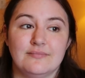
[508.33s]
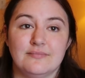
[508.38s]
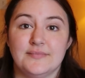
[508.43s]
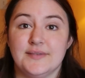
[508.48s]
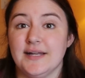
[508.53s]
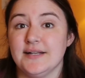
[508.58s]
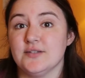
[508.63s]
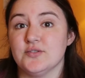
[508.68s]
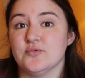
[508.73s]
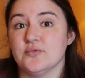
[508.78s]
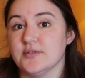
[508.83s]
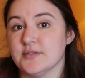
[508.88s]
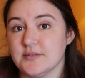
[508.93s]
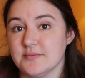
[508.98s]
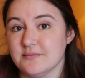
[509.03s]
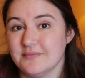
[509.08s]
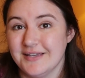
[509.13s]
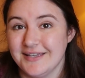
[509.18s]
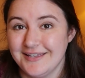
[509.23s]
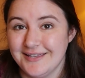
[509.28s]
dinosaurs,
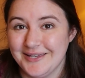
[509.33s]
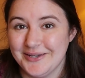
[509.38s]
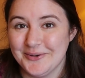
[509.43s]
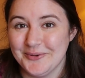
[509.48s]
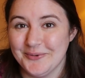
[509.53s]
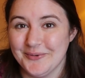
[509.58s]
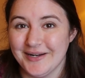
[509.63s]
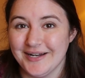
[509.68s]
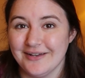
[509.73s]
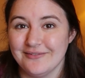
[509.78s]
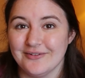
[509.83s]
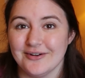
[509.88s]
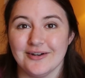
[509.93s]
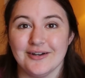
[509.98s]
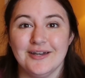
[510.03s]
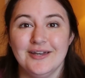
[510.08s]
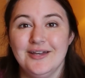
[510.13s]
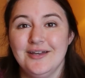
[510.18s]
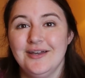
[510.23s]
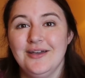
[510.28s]
whatever